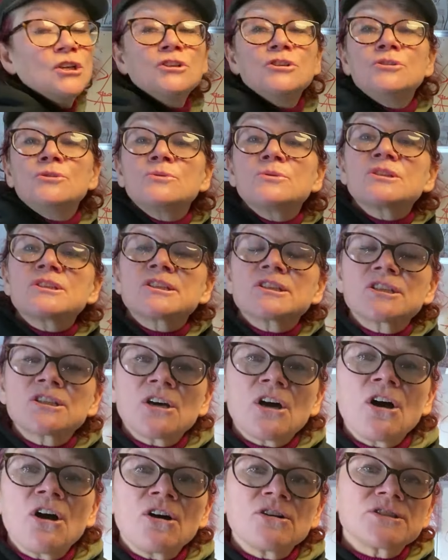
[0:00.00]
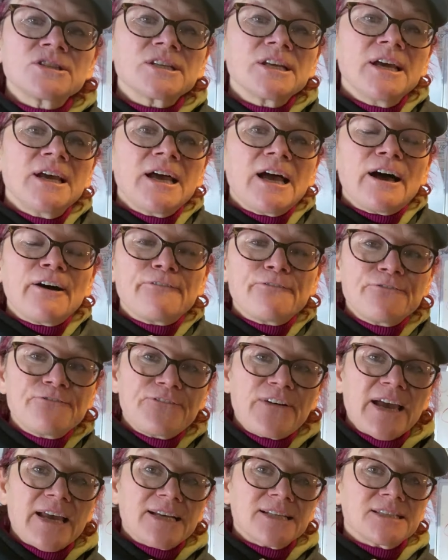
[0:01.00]
you start
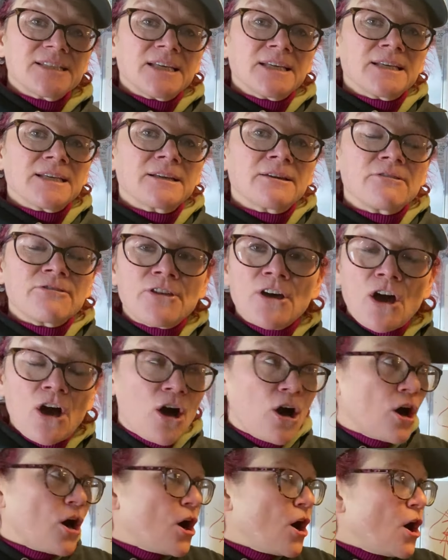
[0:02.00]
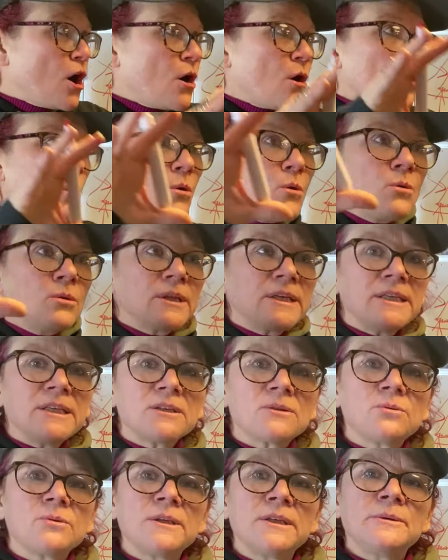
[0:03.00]
affecting the whole
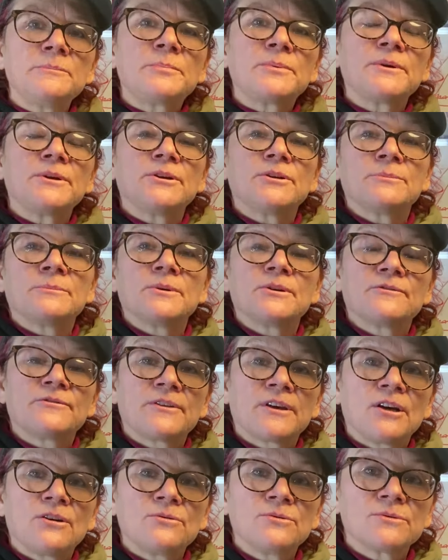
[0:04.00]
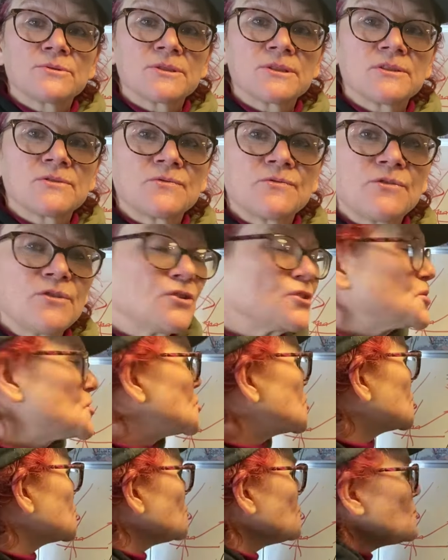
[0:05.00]
equilibrium of that horse's foot.
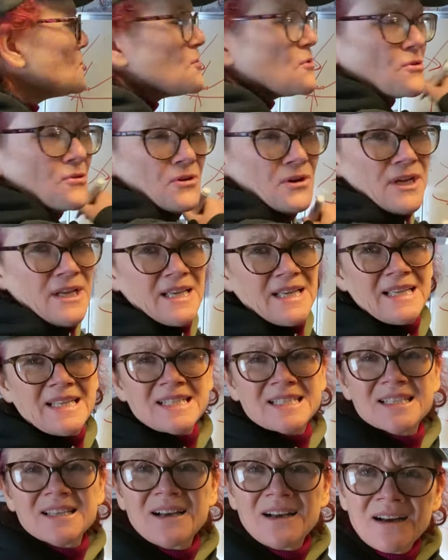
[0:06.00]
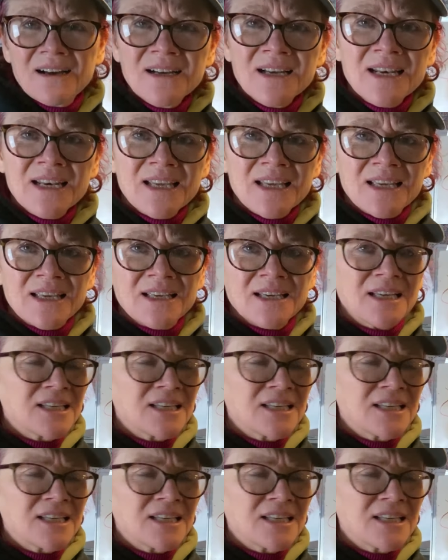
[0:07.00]
Sure, it's ugly,